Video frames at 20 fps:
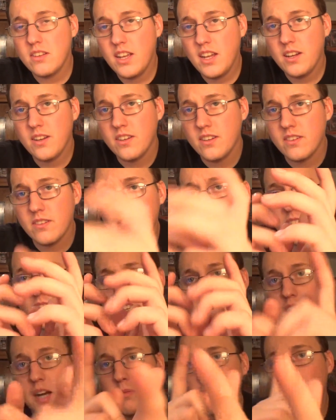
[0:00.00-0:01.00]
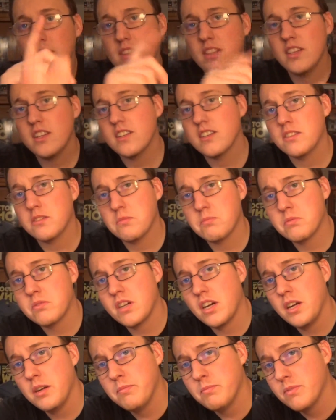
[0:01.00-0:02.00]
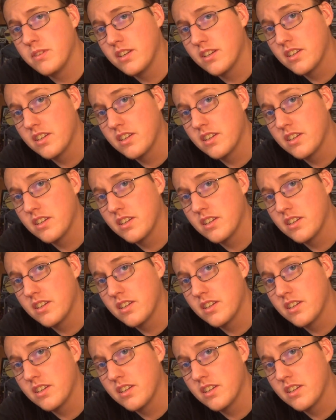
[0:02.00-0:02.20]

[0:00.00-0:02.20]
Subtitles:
yeah, comment, like, subscribe.